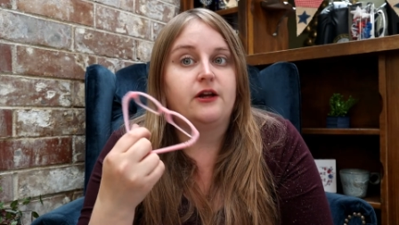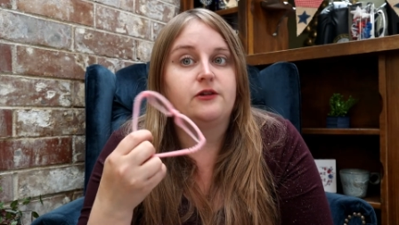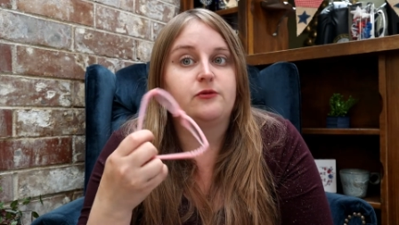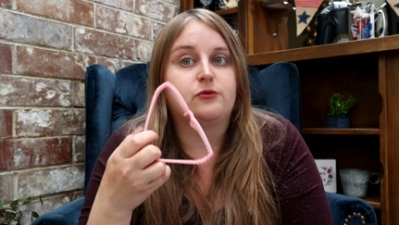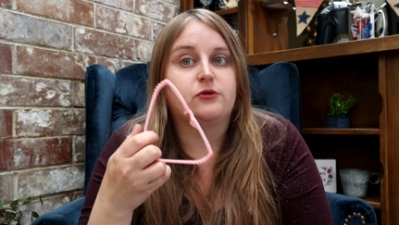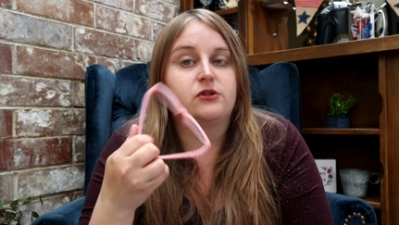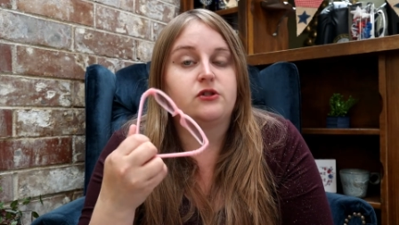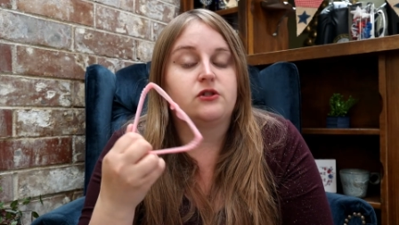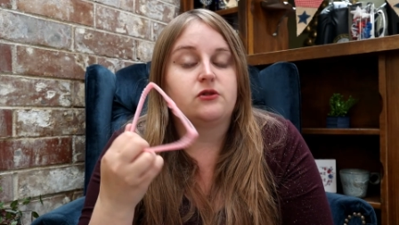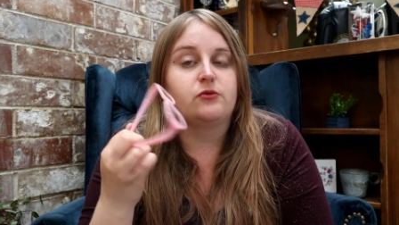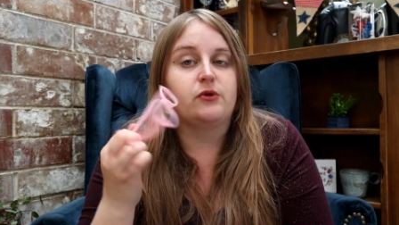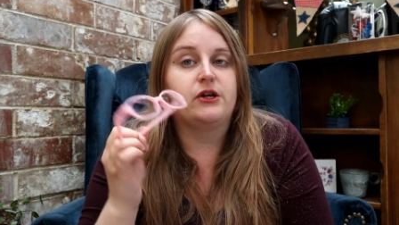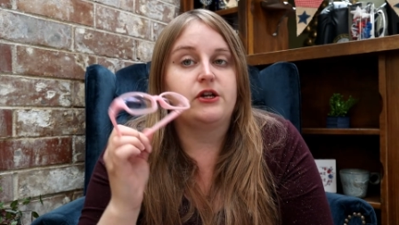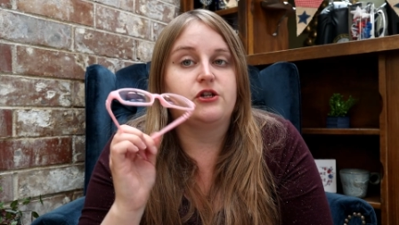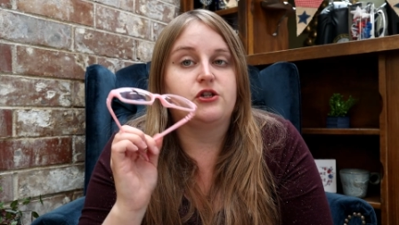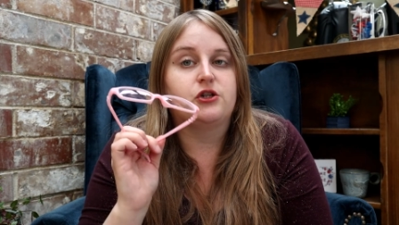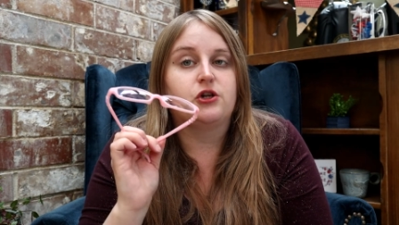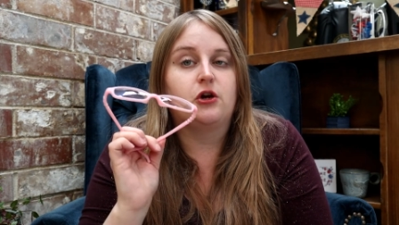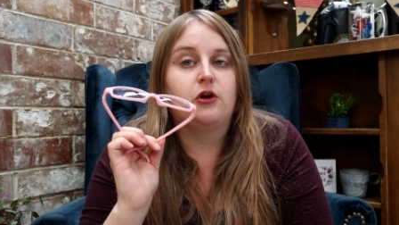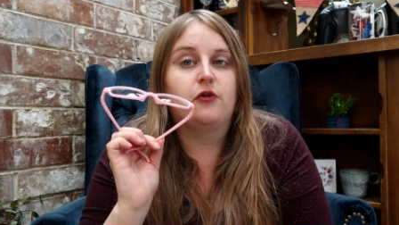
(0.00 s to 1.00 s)
I will
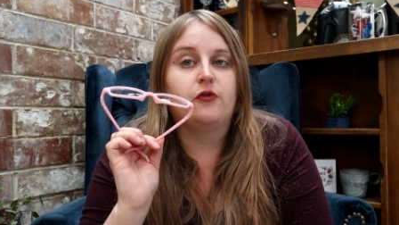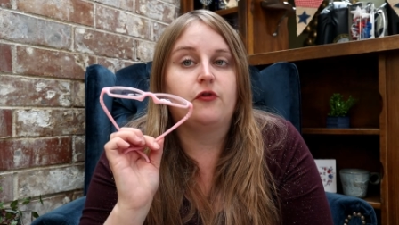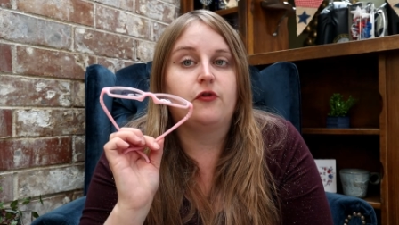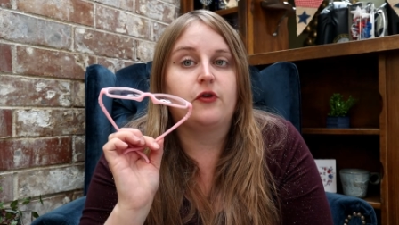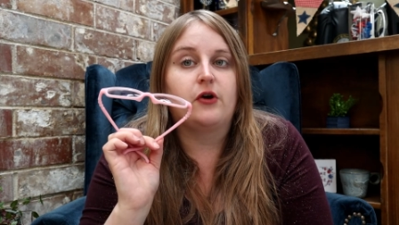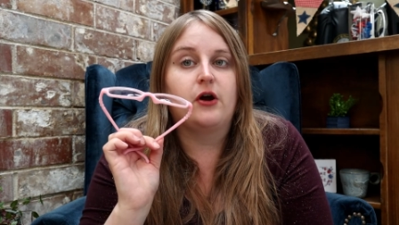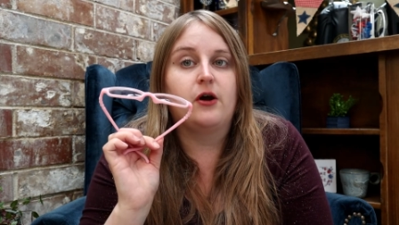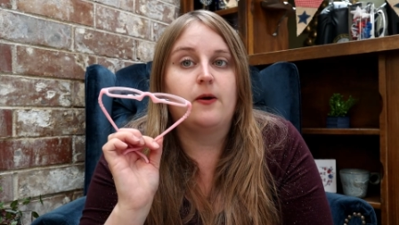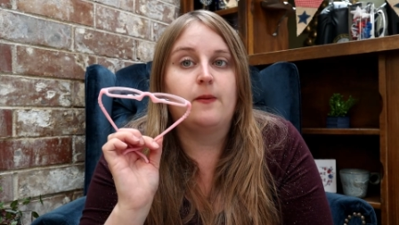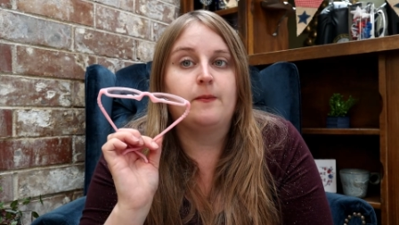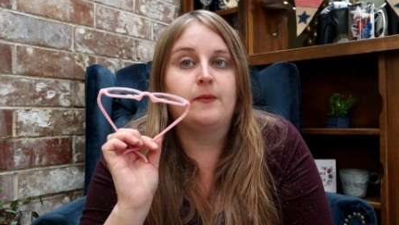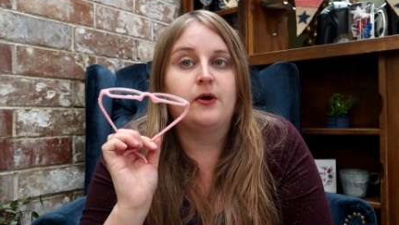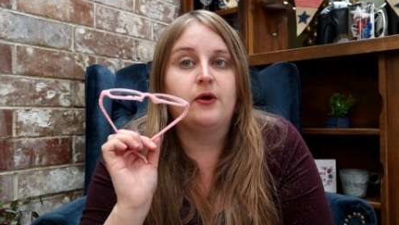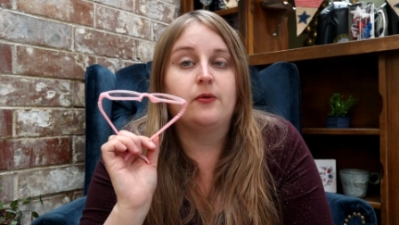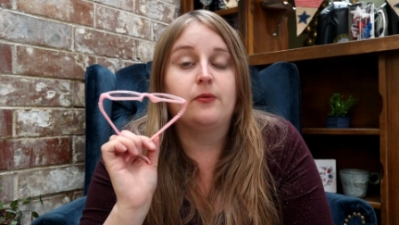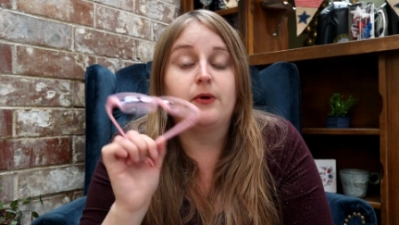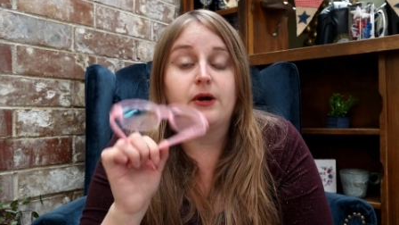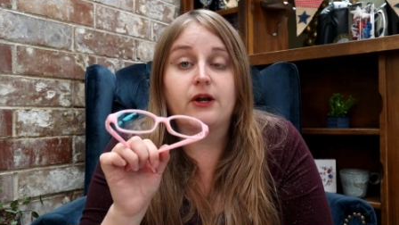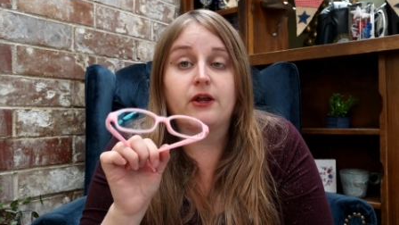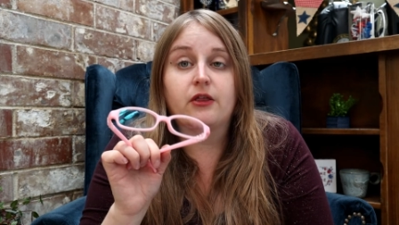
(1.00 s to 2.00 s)
switch
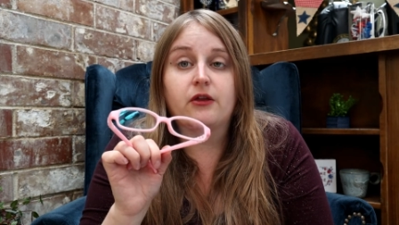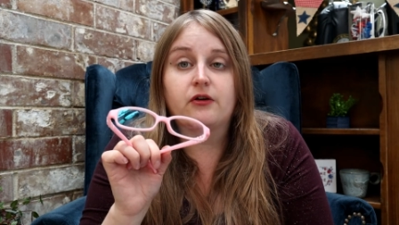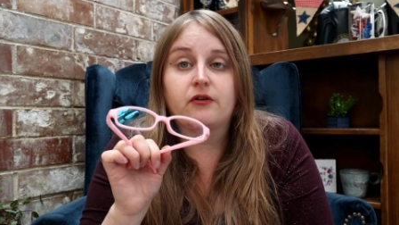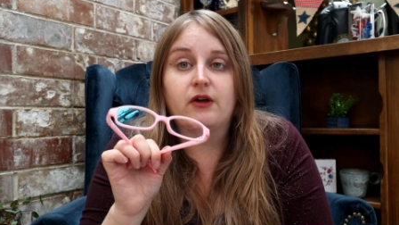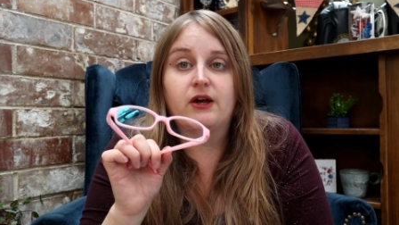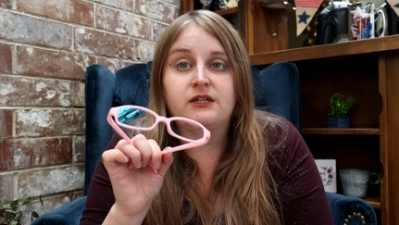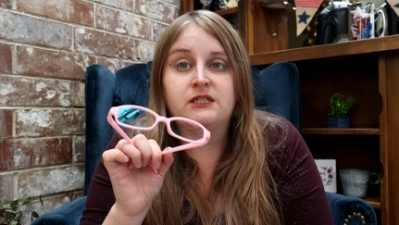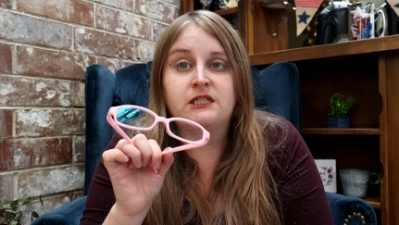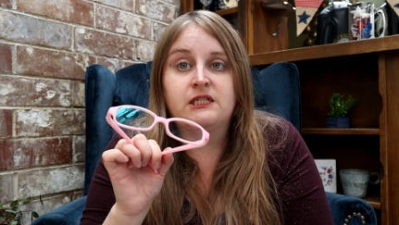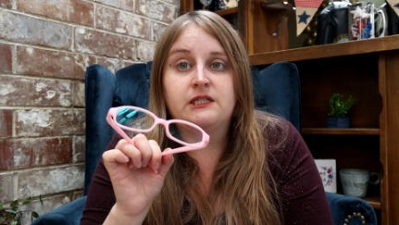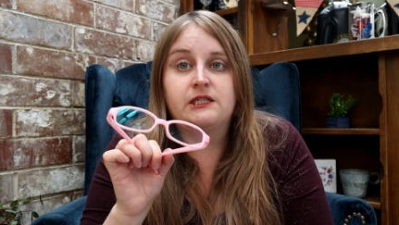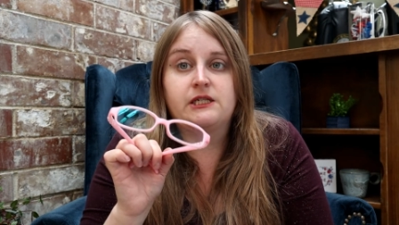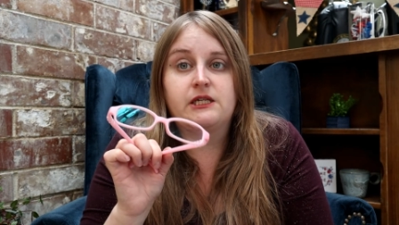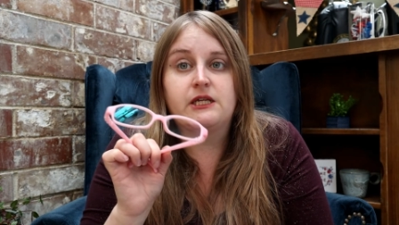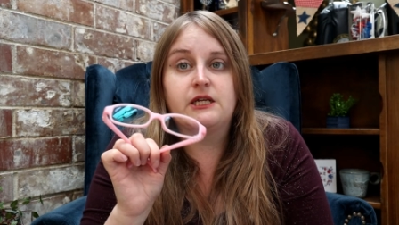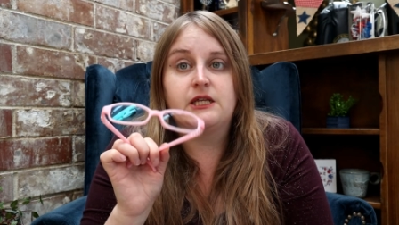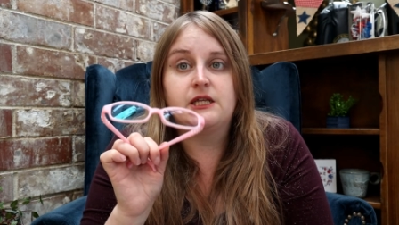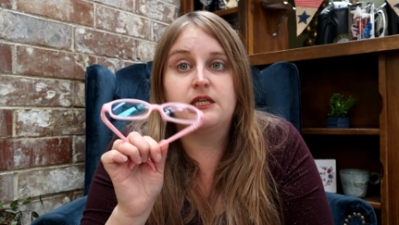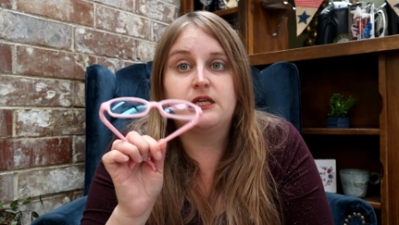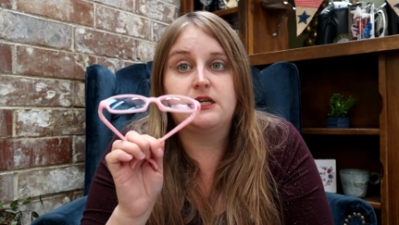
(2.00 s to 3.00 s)
from regular glasses
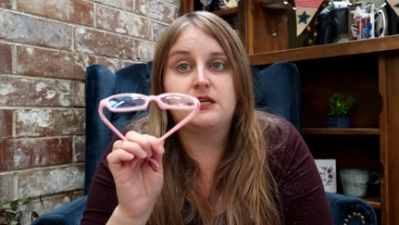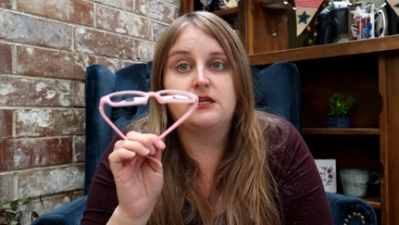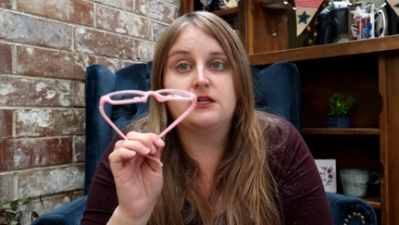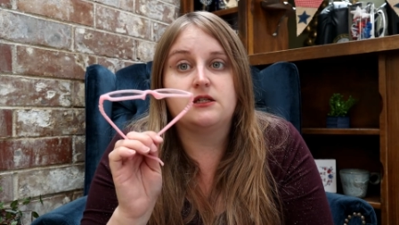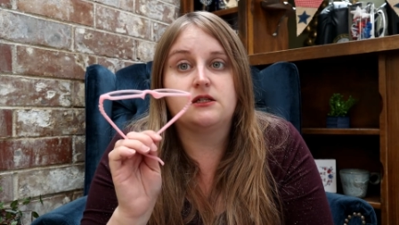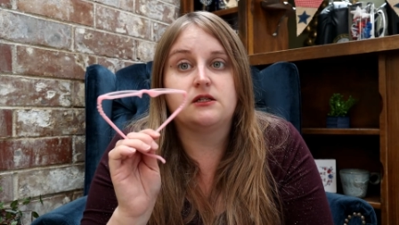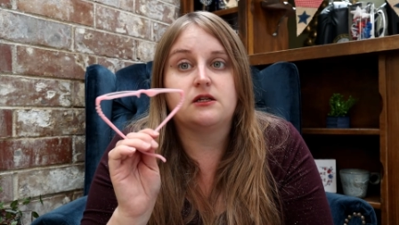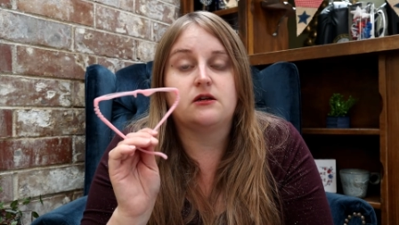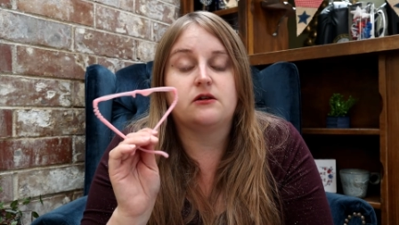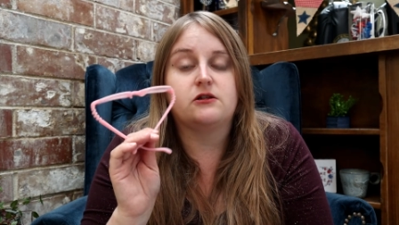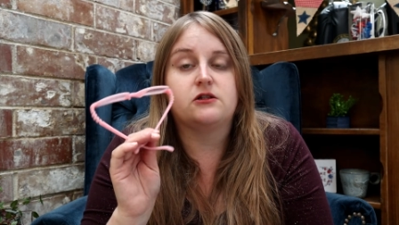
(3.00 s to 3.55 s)
to these